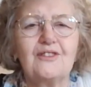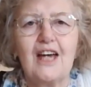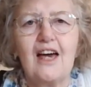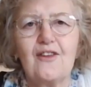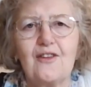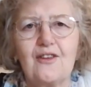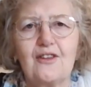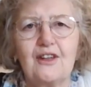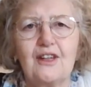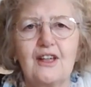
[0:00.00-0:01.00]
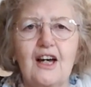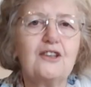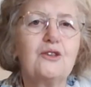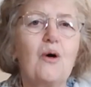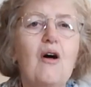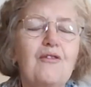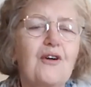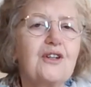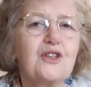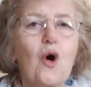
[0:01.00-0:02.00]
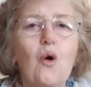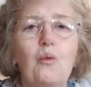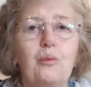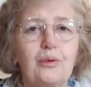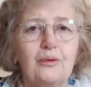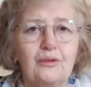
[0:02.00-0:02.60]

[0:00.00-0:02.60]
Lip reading: death and to offer us hope